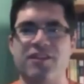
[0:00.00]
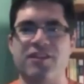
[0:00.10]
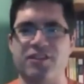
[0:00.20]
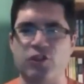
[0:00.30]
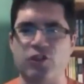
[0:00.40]
that
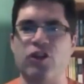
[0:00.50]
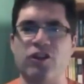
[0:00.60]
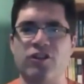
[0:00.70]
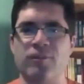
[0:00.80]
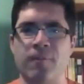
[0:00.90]
doesn't
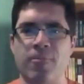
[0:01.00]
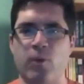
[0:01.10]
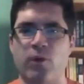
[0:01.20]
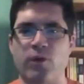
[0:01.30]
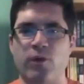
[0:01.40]
look
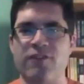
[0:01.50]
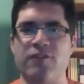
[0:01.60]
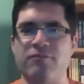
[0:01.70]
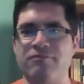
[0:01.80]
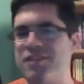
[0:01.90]
or
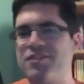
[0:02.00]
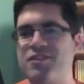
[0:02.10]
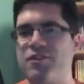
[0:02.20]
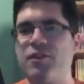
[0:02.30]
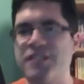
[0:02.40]
even
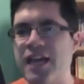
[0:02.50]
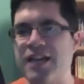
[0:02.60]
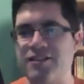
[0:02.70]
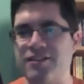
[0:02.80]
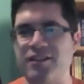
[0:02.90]
necessarily
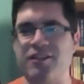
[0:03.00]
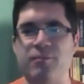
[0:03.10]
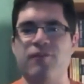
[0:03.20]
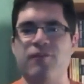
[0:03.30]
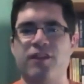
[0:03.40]
taste like the
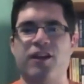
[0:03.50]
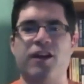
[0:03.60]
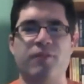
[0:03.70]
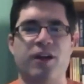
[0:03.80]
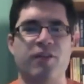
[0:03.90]
beef that
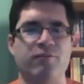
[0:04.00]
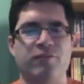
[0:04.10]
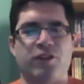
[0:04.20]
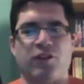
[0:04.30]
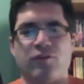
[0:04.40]
I'm,
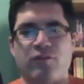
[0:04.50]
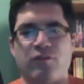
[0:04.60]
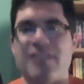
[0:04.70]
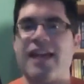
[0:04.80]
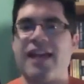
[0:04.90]
you know,
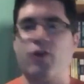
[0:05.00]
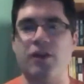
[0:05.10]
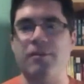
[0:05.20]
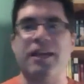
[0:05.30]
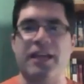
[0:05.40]
is that going
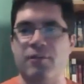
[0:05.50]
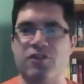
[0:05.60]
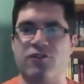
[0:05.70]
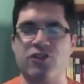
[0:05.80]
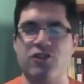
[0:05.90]
to make any
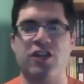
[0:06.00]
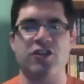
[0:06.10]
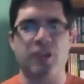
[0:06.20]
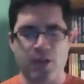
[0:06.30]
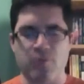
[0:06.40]
much of a
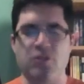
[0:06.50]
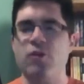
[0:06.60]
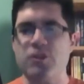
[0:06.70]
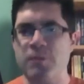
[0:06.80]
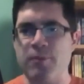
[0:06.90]
change?" To
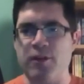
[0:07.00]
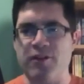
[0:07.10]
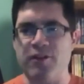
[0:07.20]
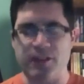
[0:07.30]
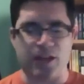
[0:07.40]
most people, I
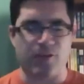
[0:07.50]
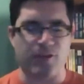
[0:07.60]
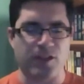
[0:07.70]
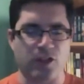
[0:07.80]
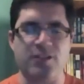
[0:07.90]
think that if
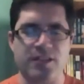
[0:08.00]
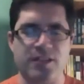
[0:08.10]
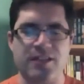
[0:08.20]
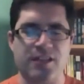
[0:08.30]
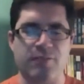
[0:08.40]
it looks and
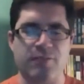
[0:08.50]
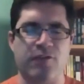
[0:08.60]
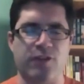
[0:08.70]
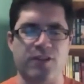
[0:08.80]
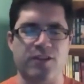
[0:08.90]
tastes like
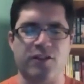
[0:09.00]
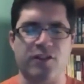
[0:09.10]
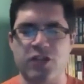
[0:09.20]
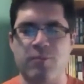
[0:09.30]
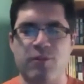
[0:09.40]
beef and it's a lot
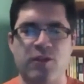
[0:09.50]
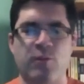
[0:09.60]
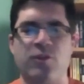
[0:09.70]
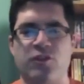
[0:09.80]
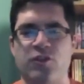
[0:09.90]
cheaper than
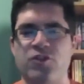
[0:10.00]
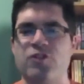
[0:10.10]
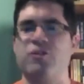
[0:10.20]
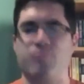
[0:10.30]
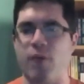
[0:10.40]
what they're used
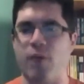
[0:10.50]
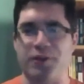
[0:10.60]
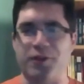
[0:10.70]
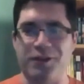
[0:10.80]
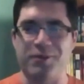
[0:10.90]
to, it's
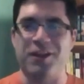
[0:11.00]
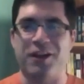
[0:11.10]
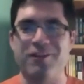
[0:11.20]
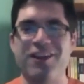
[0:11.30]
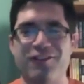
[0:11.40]
probably going to
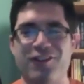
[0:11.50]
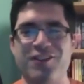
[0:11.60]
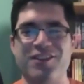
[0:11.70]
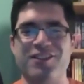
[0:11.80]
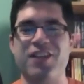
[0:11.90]
become very
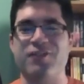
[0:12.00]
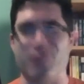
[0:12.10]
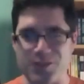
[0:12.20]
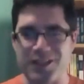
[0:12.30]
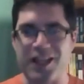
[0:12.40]

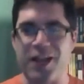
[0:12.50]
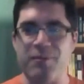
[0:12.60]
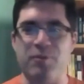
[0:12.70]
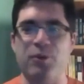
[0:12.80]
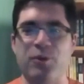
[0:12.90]
successful. There's a lot of
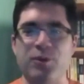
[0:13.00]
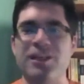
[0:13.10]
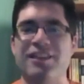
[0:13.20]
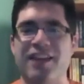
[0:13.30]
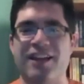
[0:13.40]
people who
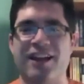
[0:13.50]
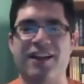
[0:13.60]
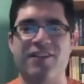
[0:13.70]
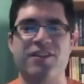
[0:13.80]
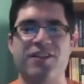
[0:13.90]
eat that
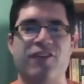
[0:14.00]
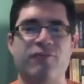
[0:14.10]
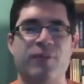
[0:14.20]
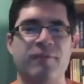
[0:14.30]
kind of stuff, but